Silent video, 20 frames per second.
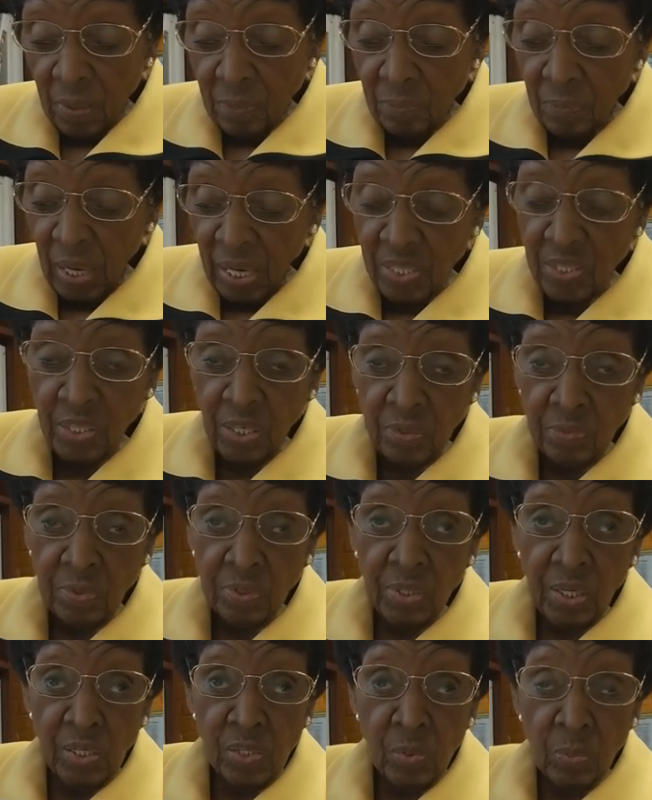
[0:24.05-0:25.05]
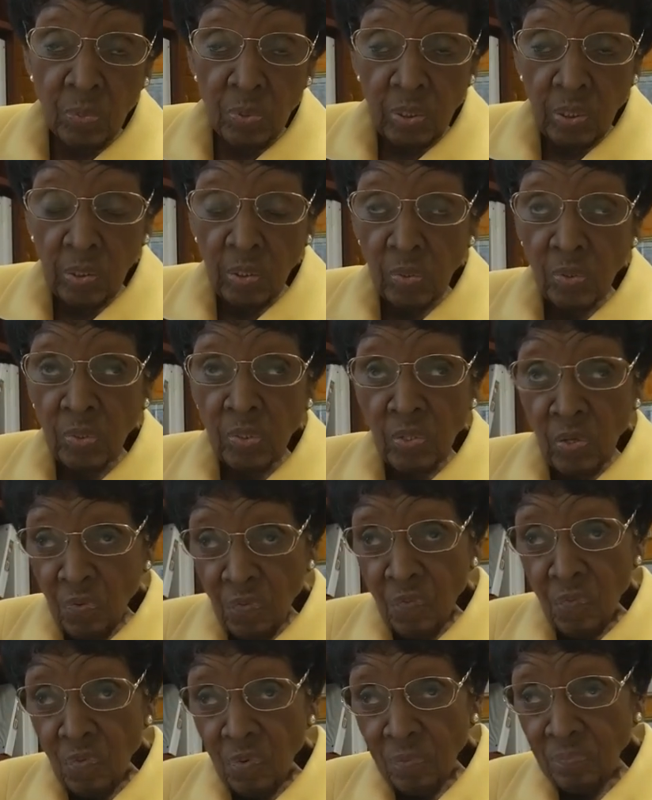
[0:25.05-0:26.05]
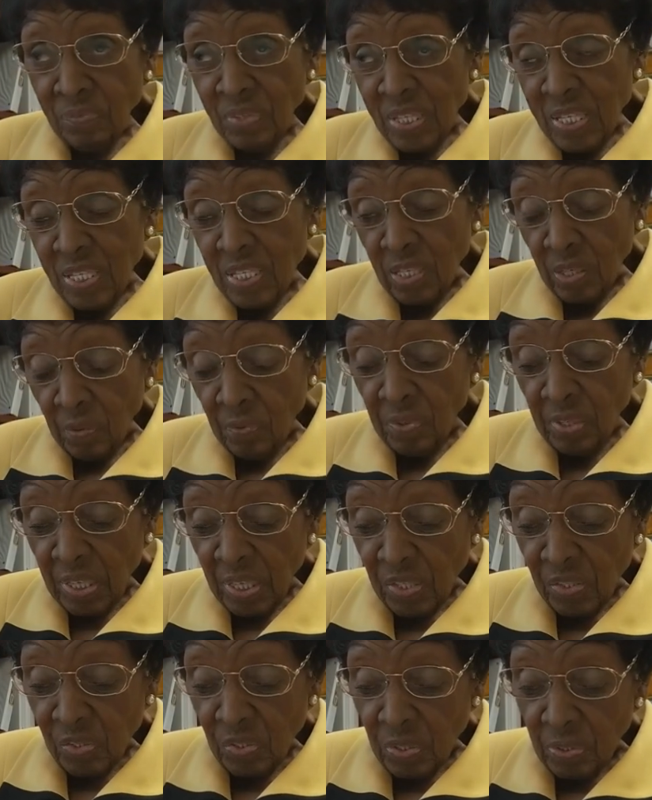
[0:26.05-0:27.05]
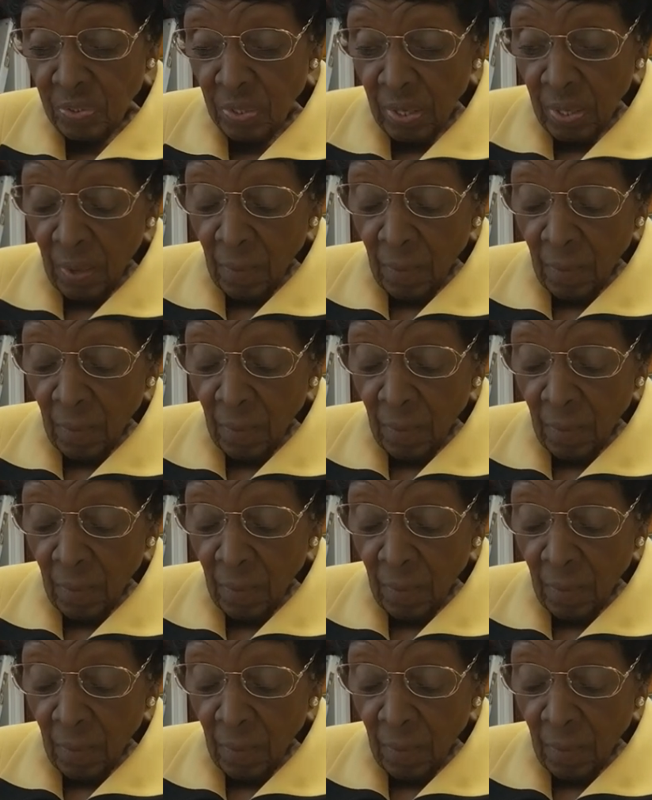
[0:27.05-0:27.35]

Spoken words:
my segregation was a little different from this segregation.